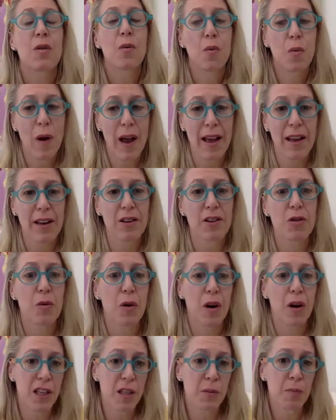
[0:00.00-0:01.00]
when you
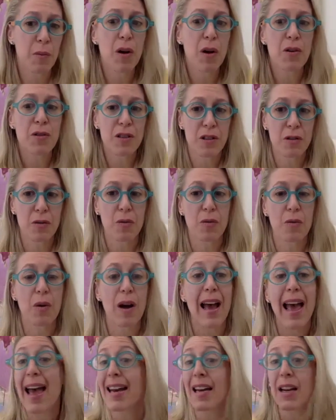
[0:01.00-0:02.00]
are exposed to
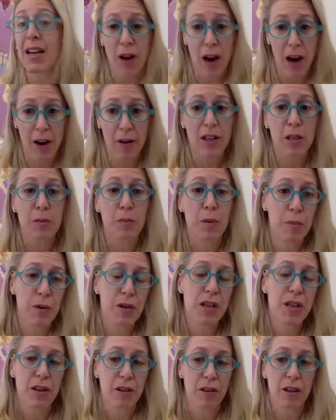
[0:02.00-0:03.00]
any virus, but
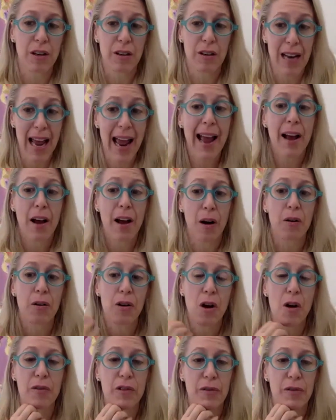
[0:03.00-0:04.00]
particularly now,
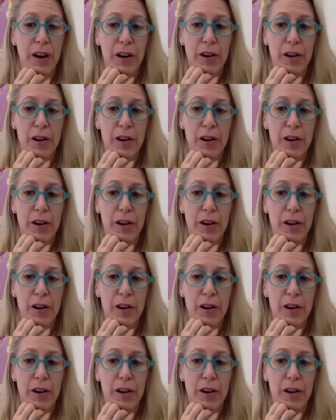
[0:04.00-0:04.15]
COVID